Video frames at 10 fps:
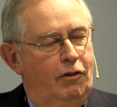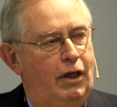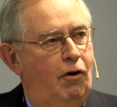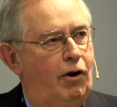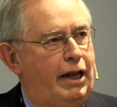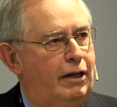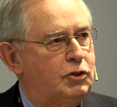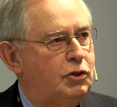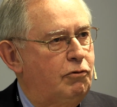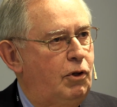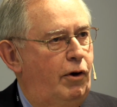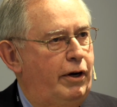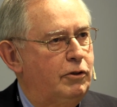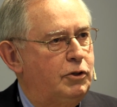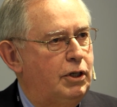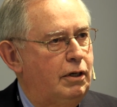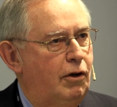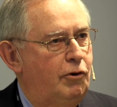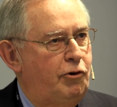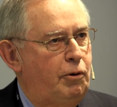The audience of lawyers in
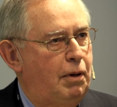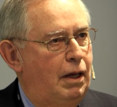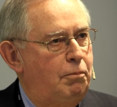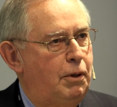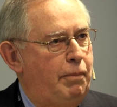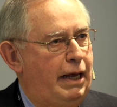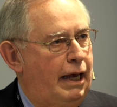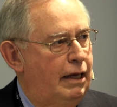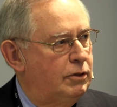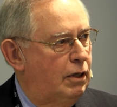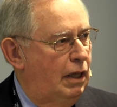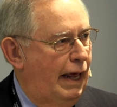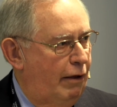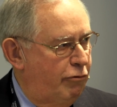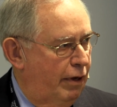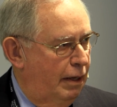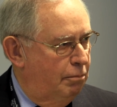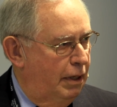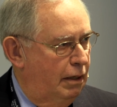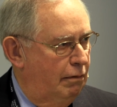Cochabamba began to laugh at
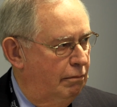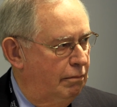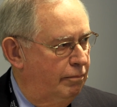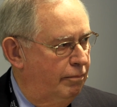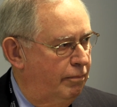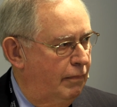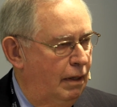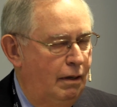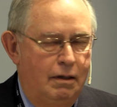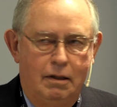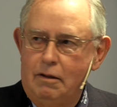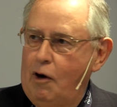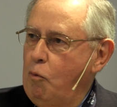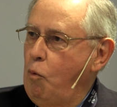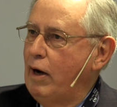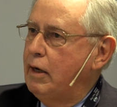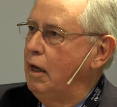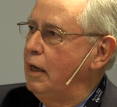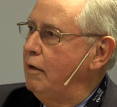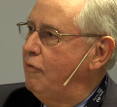me. You know, what
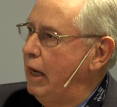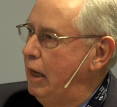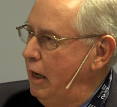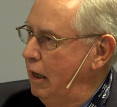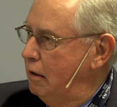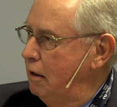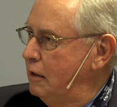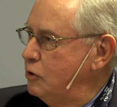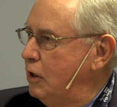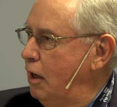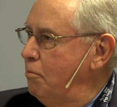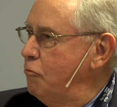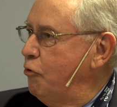kind of idiot has come